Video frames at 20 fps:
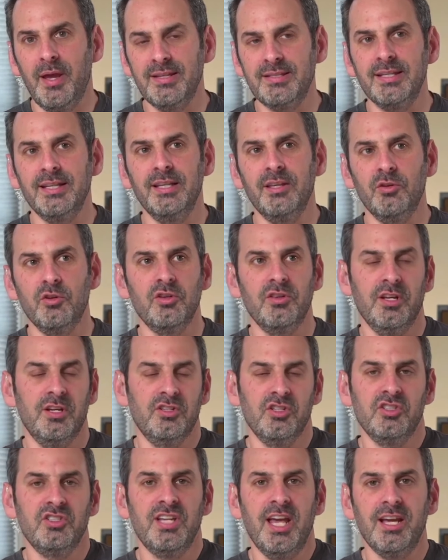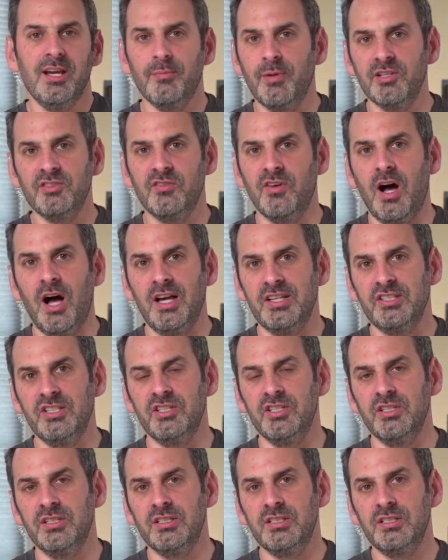Basically, they just take a bunch of
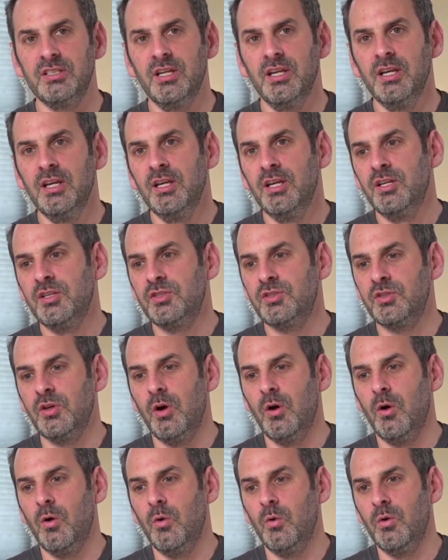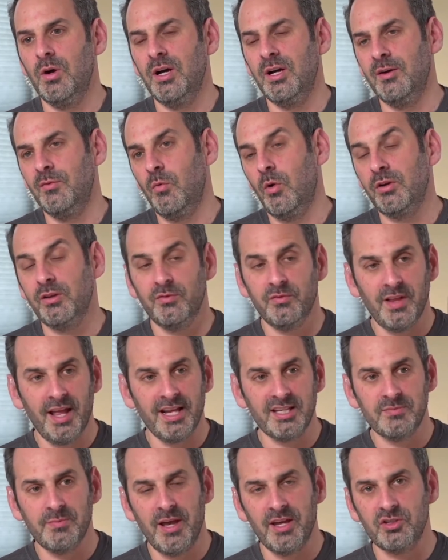hostages. So um, one of the
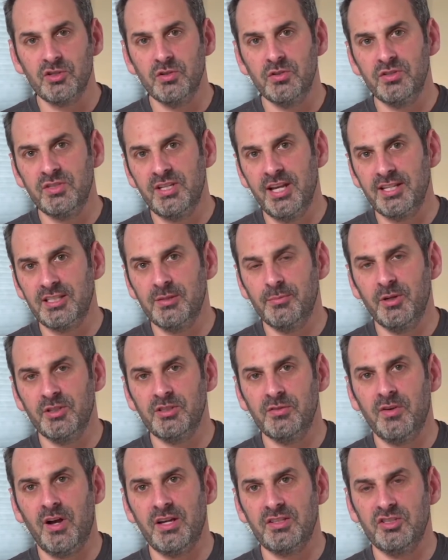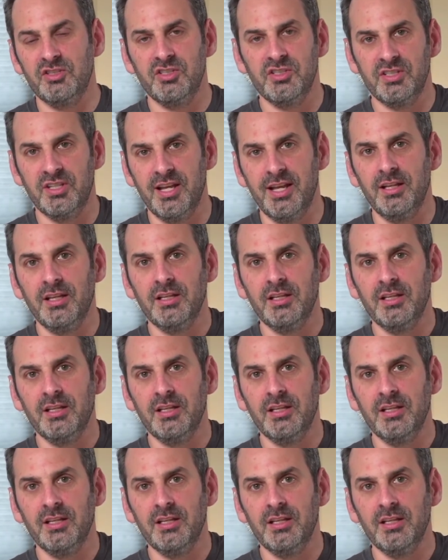Flag Smashers takes a bunch of hostages in a